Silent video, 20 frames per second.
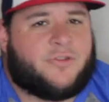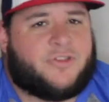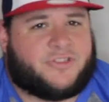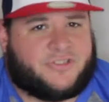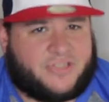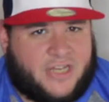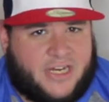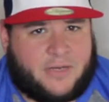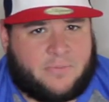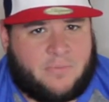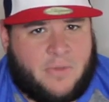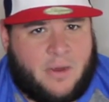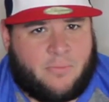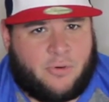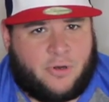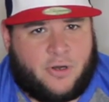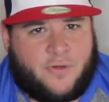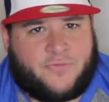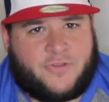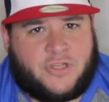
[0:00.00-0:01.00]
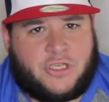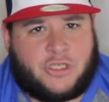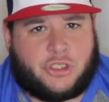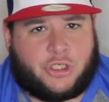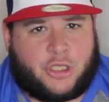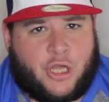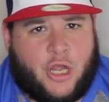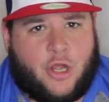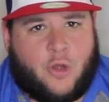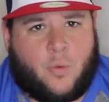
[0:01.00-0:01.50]
The second member of the
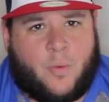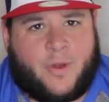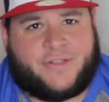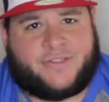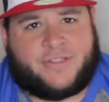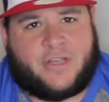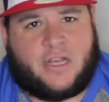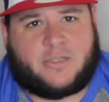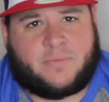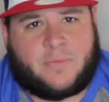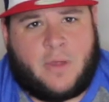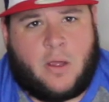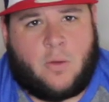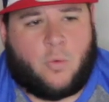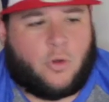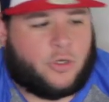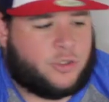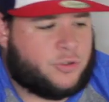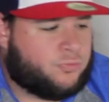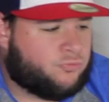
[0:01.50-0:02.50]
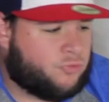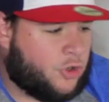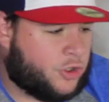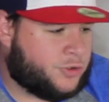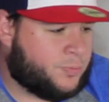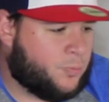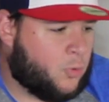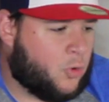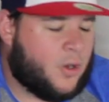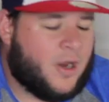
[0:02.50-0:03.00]
Chicago White Sox Mount
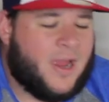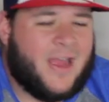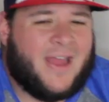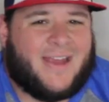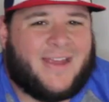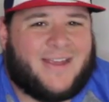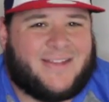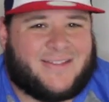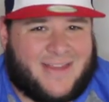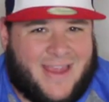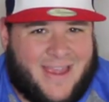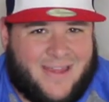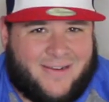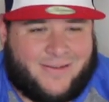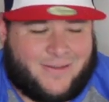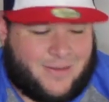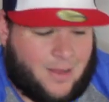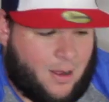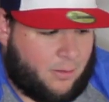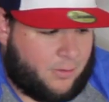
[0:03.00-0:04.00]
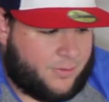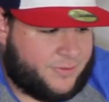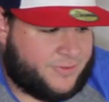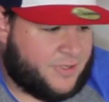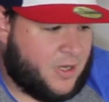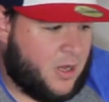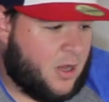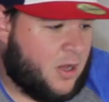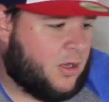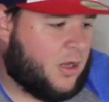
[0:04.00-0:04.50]
Rushmore is Eddie
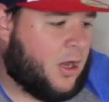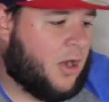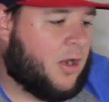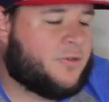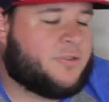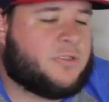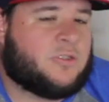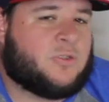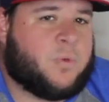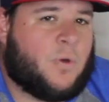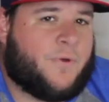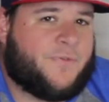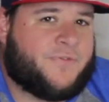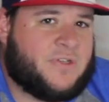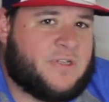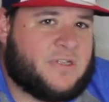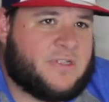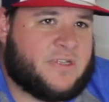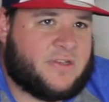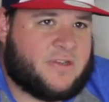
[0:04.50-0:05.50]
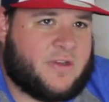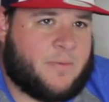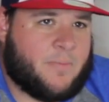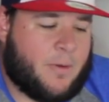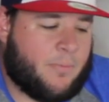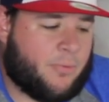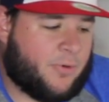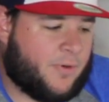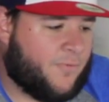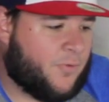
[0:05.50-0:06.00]
Collins. Collins, in 12 seasons as a
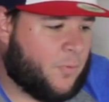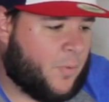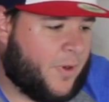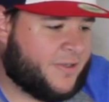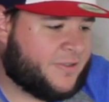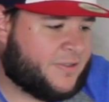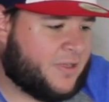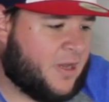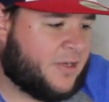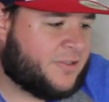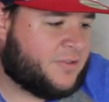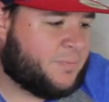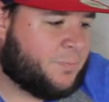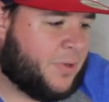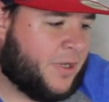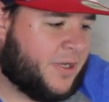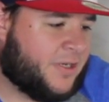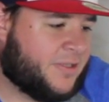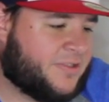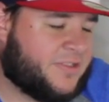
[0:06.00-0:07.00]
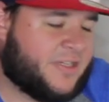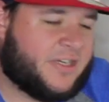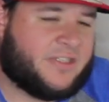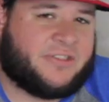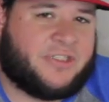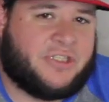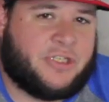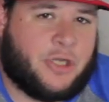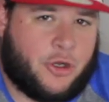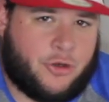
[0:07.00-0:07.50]
member of the White Sox, played in
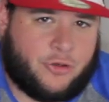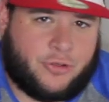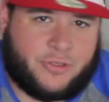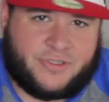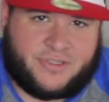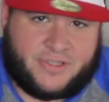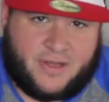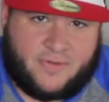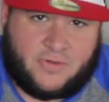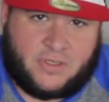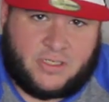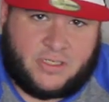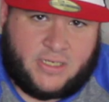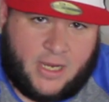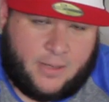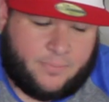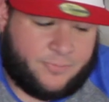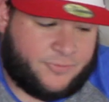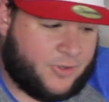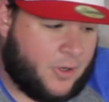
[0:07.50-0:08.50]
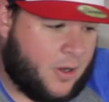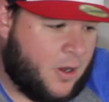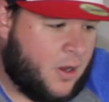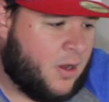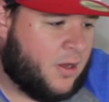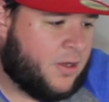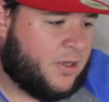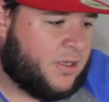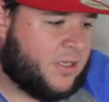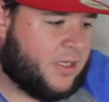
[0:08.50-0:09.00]
1,670 games.
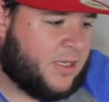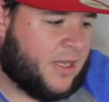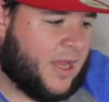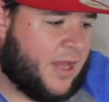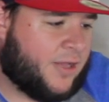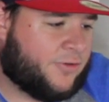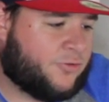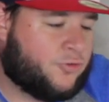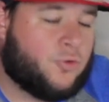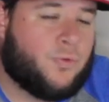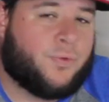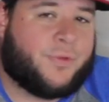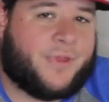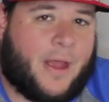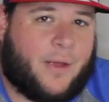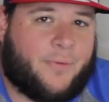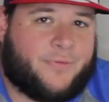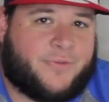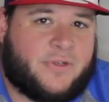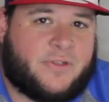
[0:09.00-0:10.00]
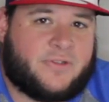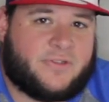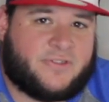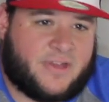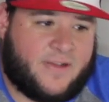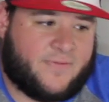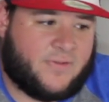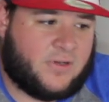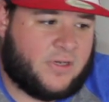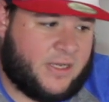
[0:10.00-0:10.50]
He had
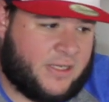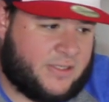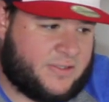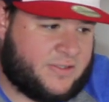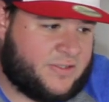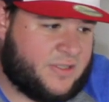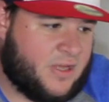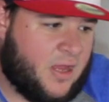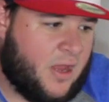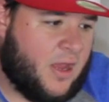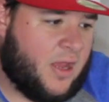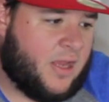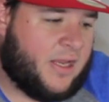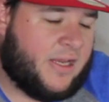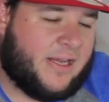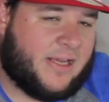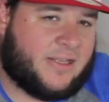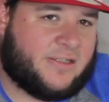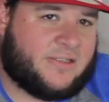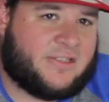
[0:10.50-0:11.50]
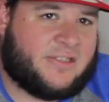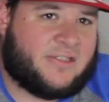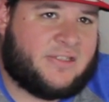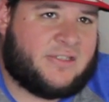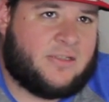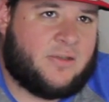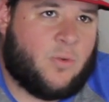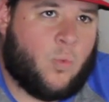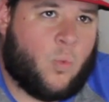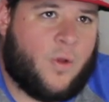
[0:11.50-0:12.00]
2,007 hits. He had
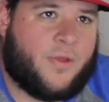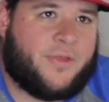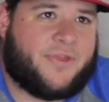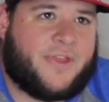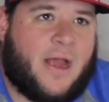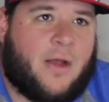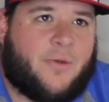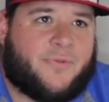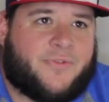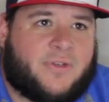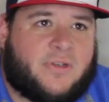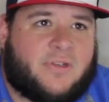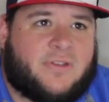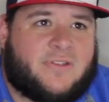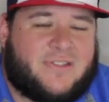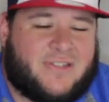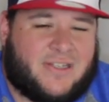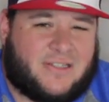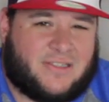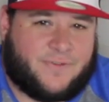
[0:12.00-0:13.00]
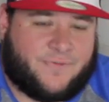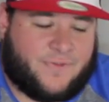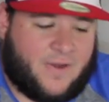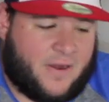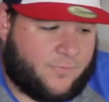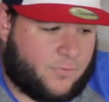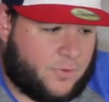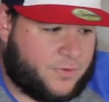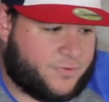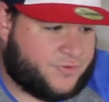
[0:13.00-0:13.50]

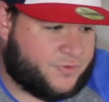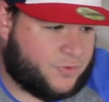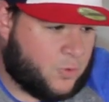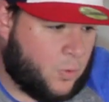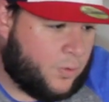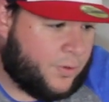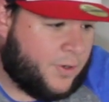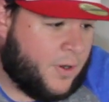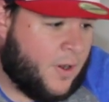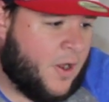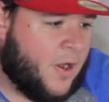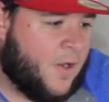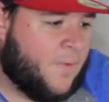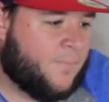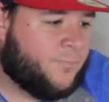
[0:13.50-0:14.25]
1,065 runs scored,